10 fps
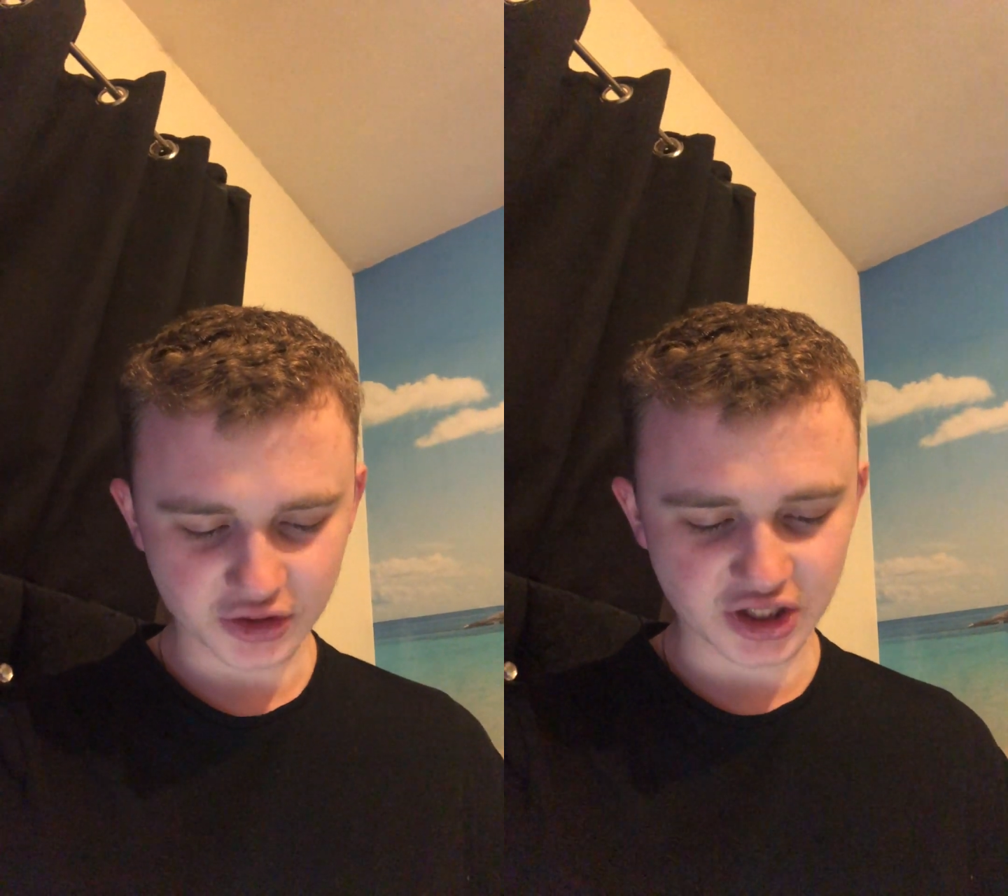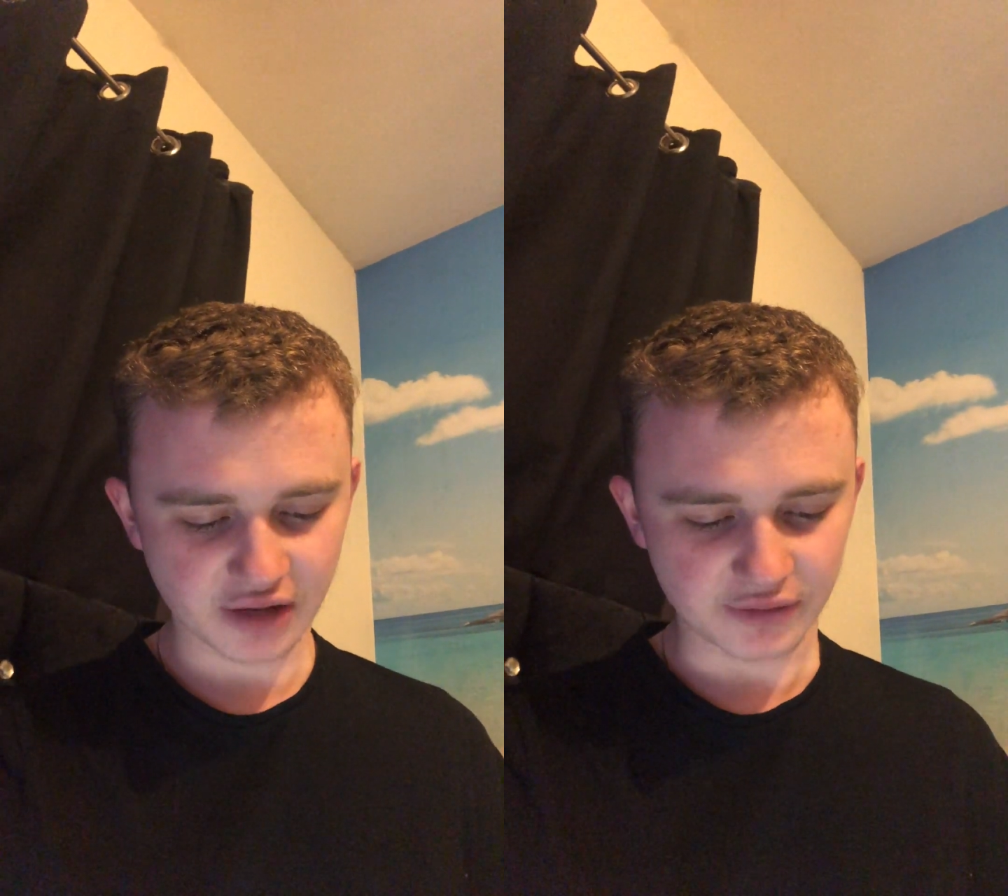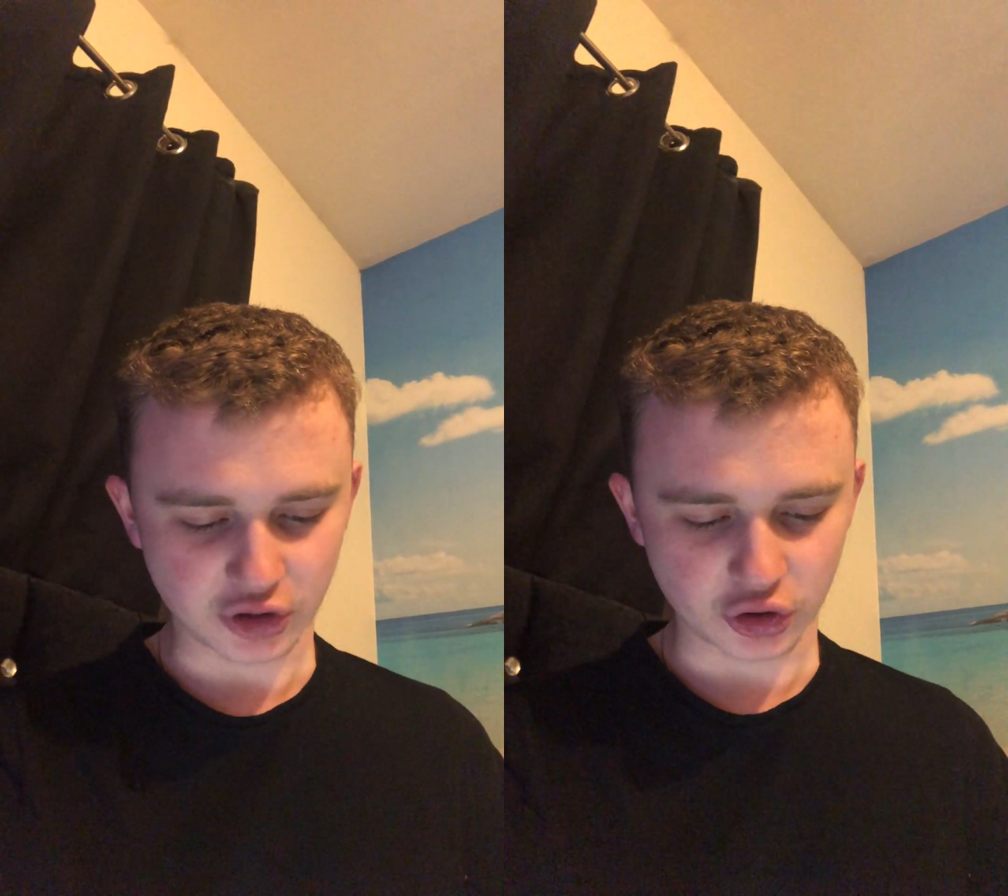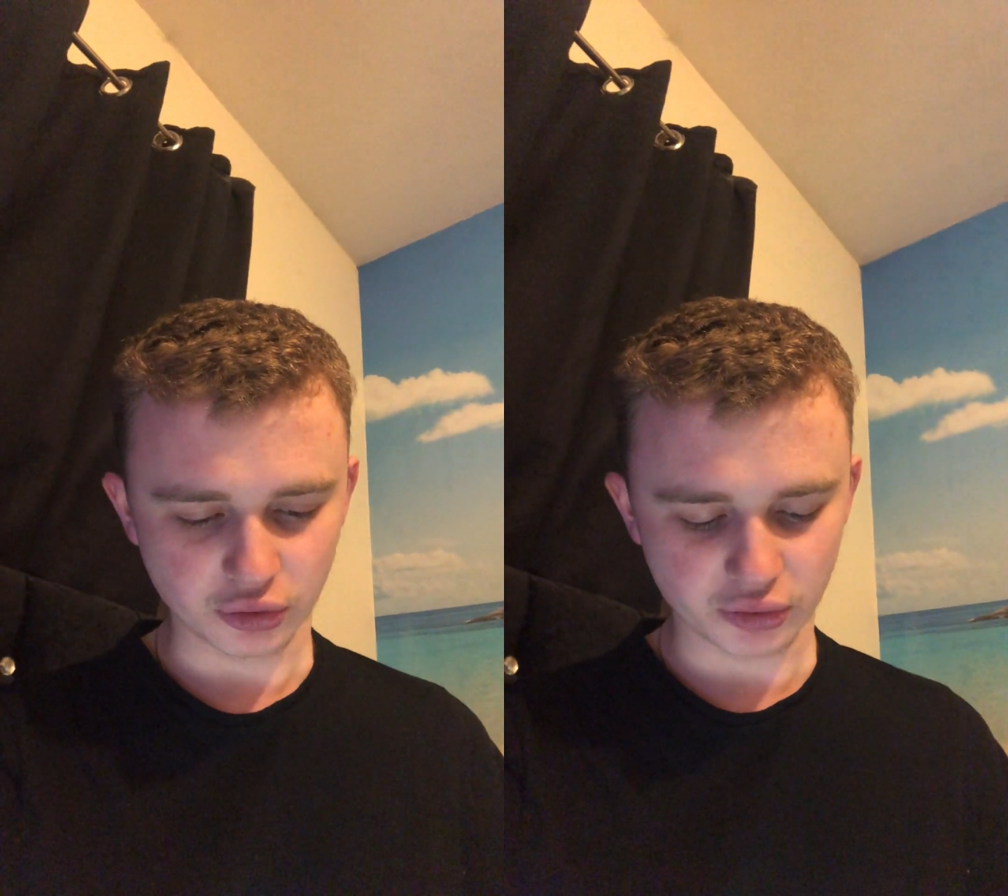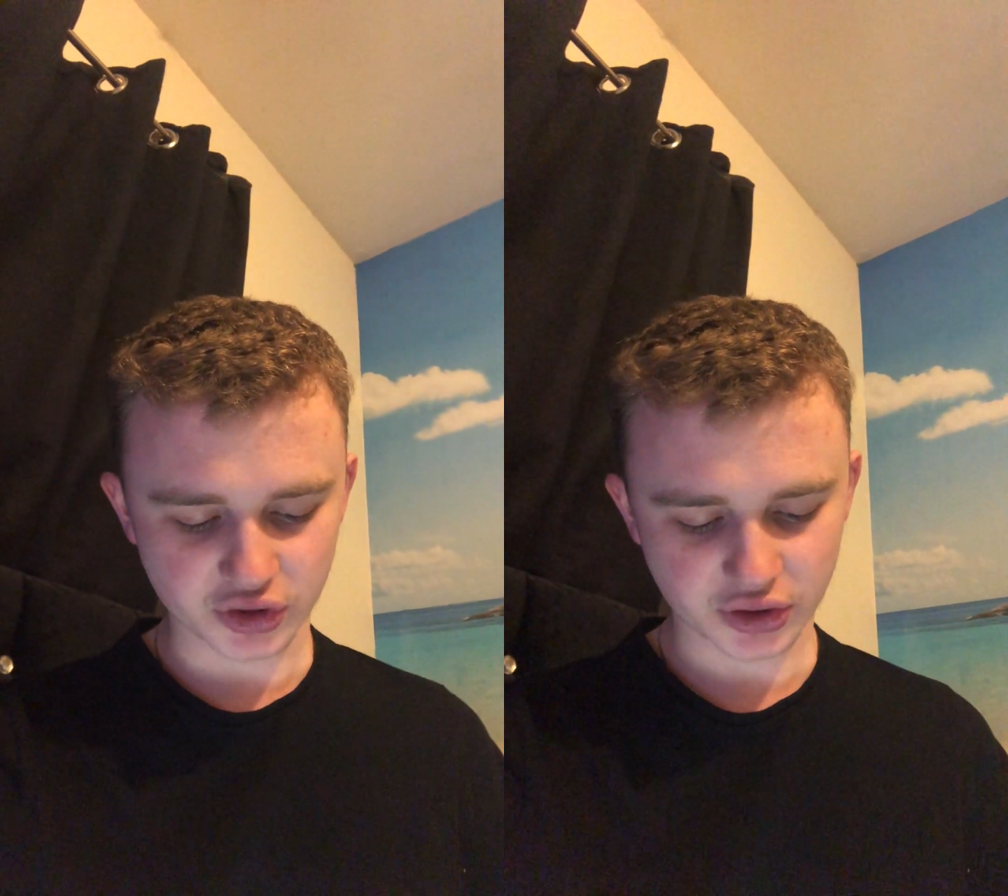David
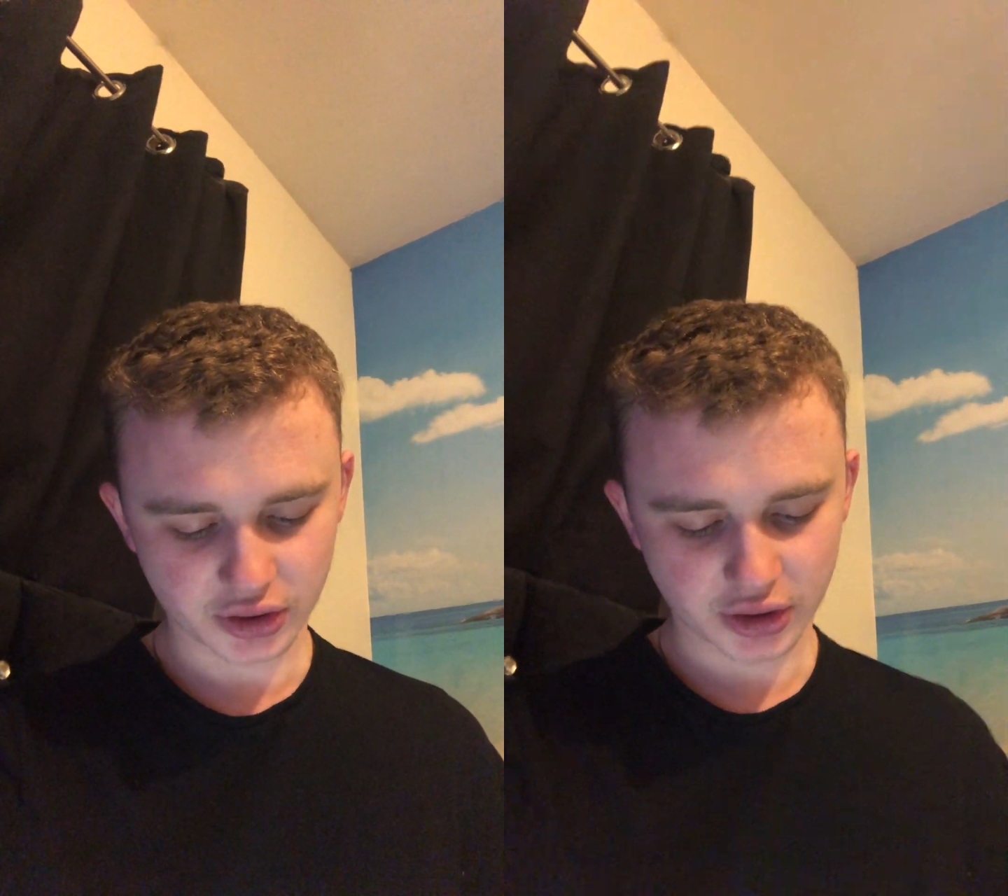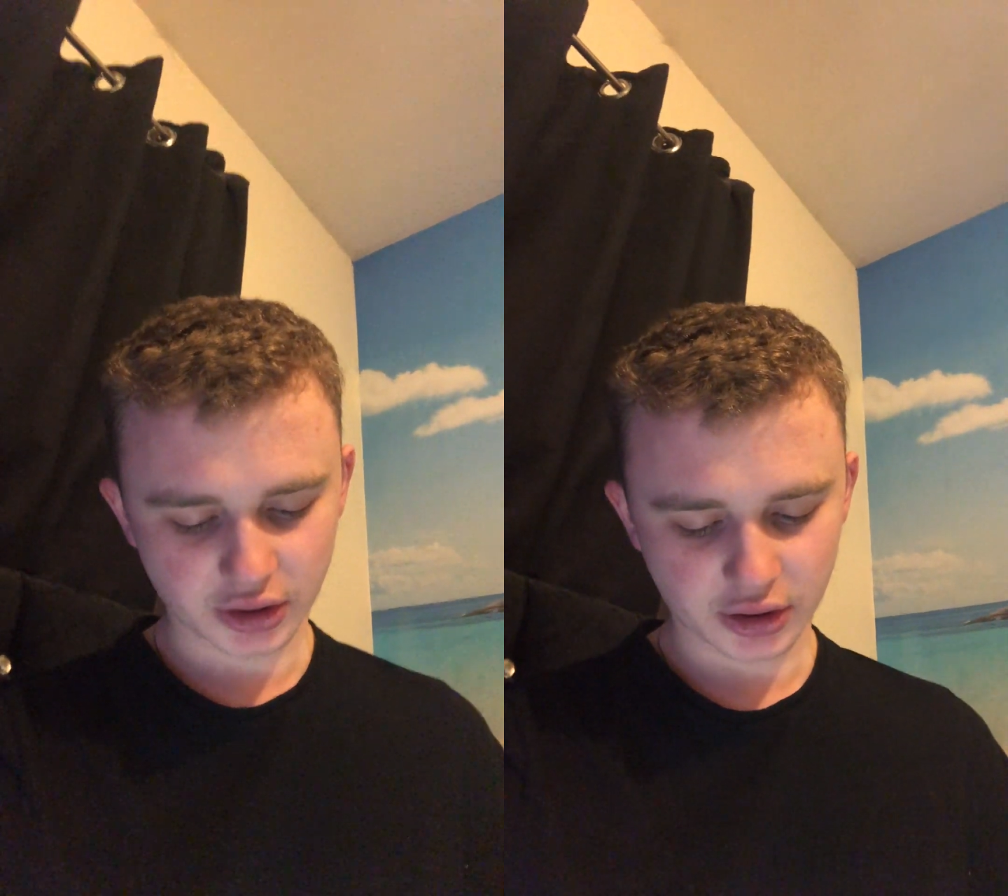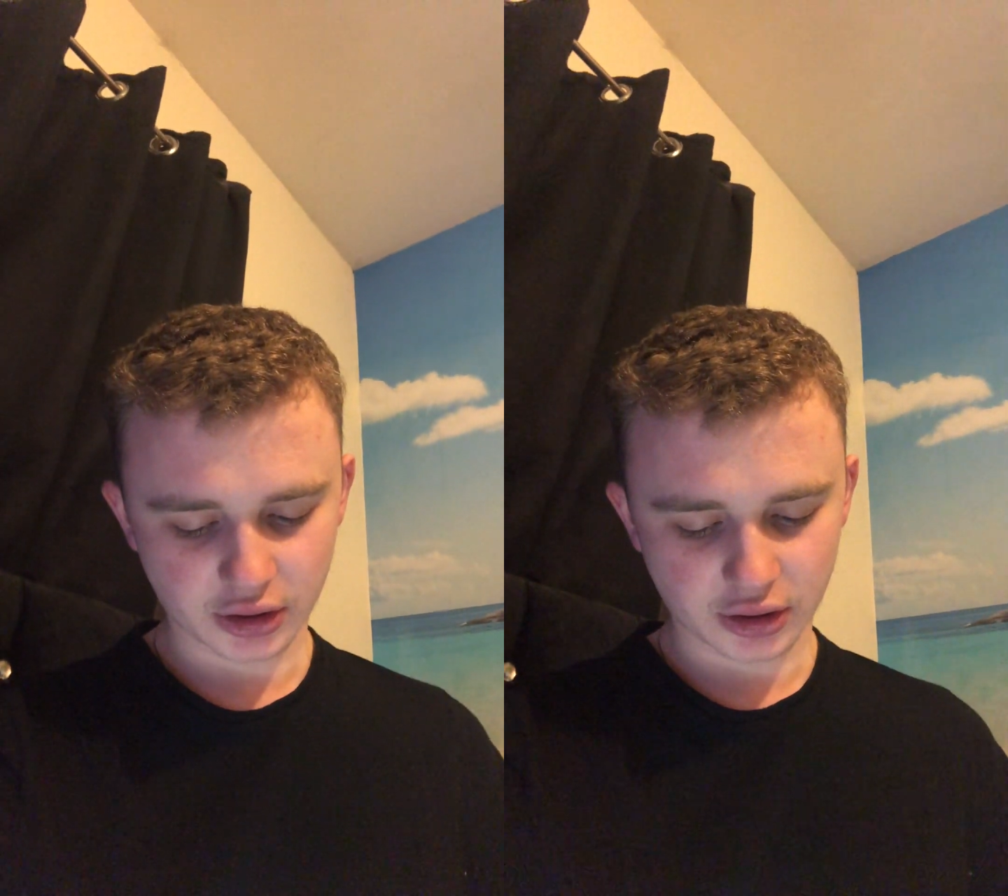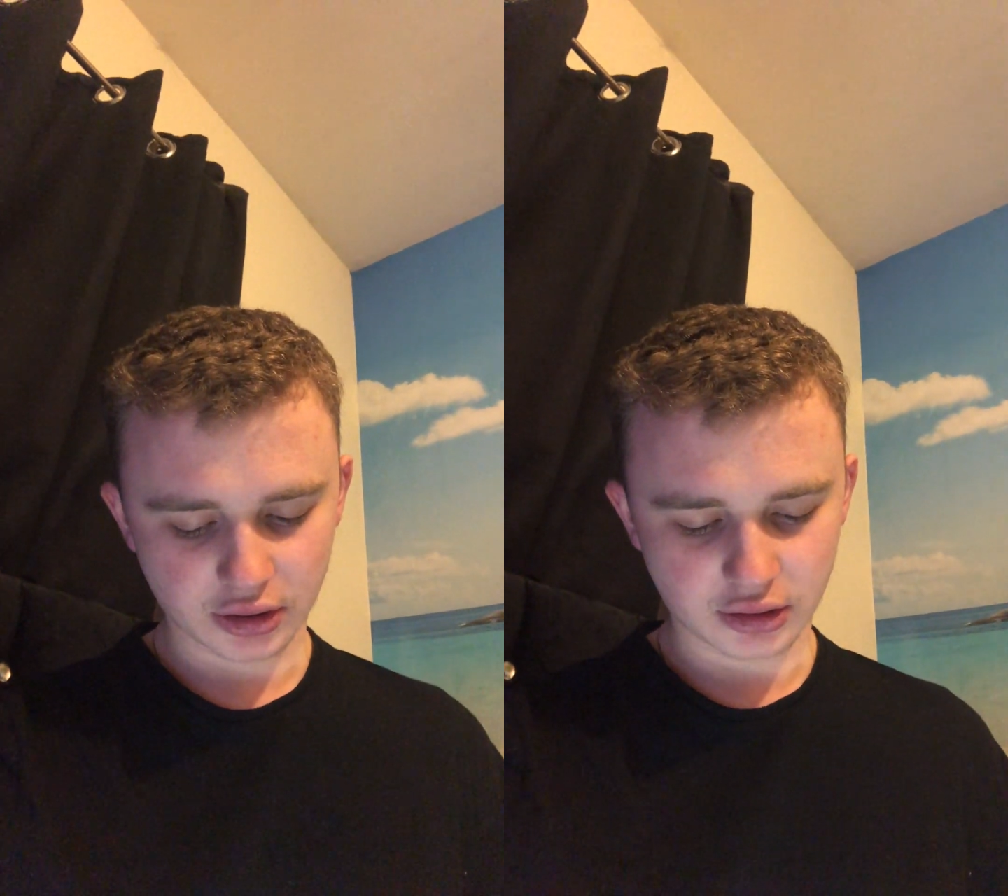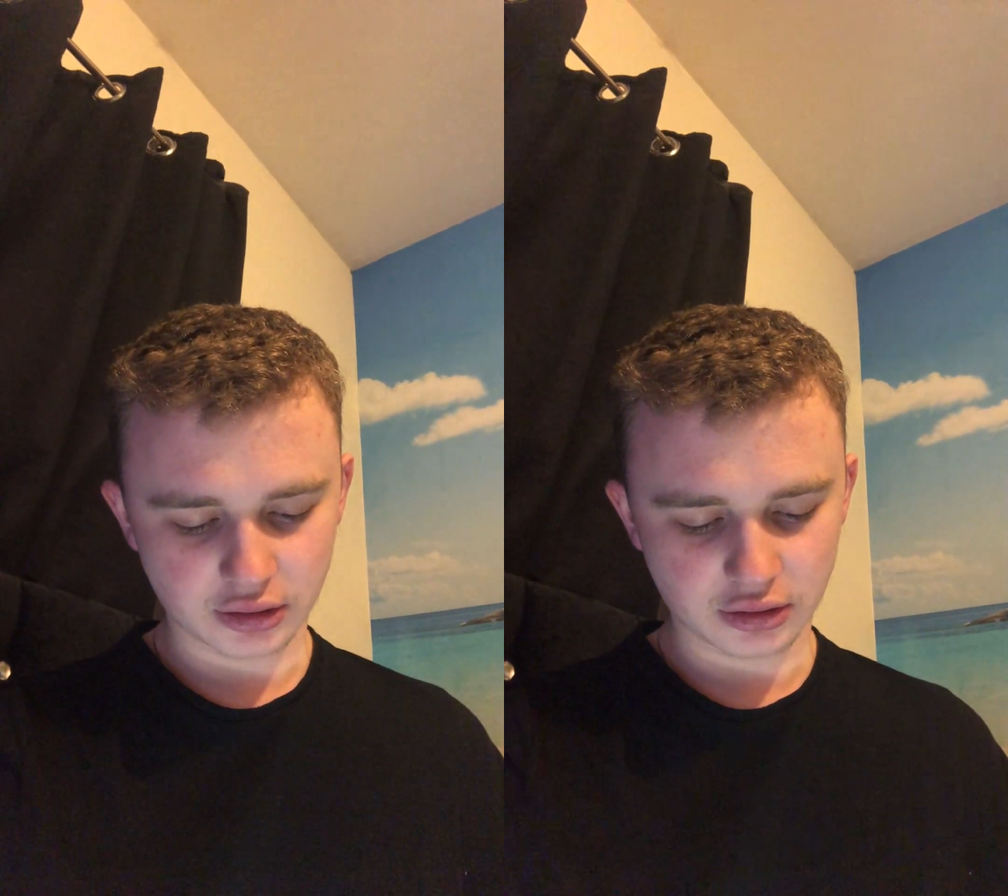Coote,
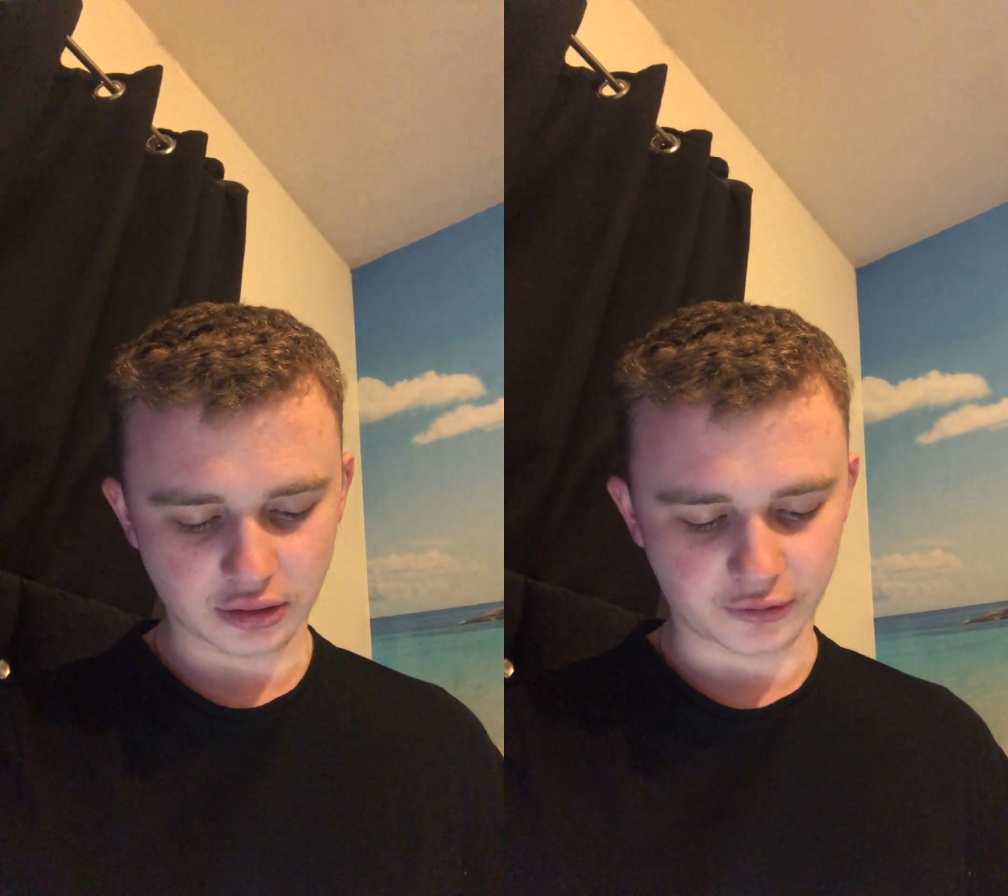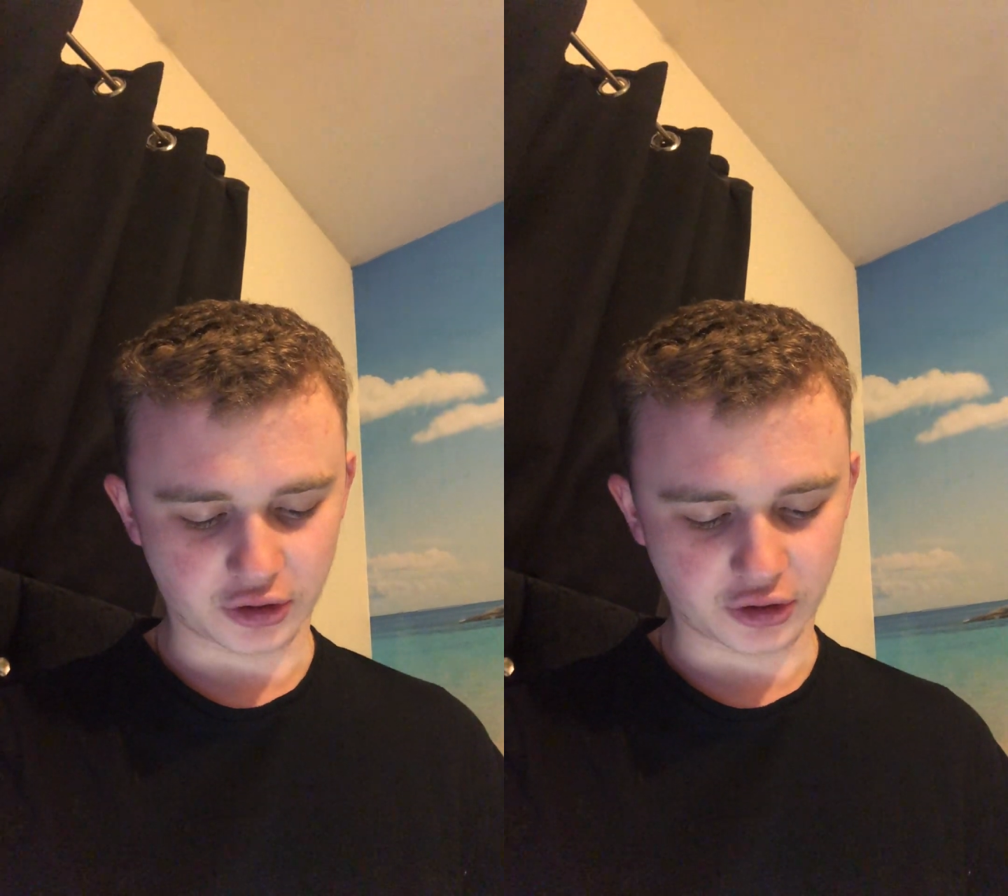of